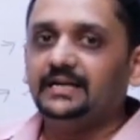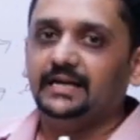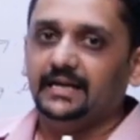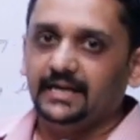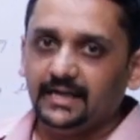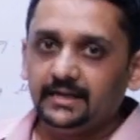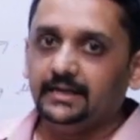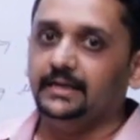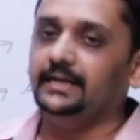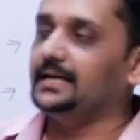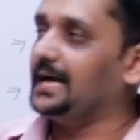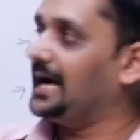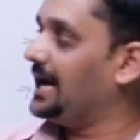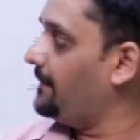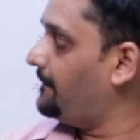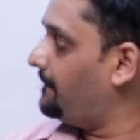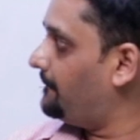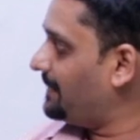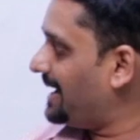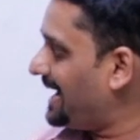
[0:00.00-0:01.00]

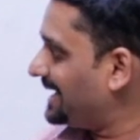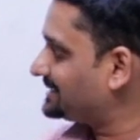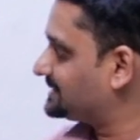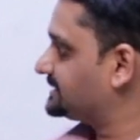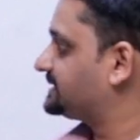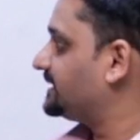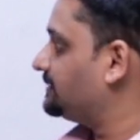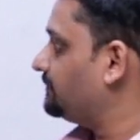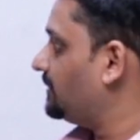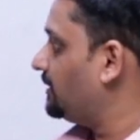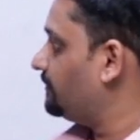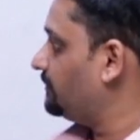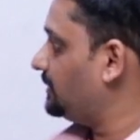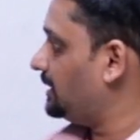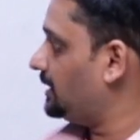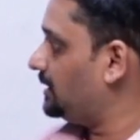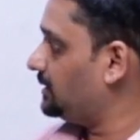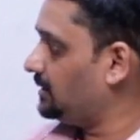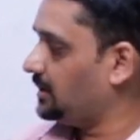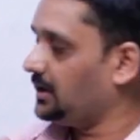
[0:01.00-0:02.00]
India maximum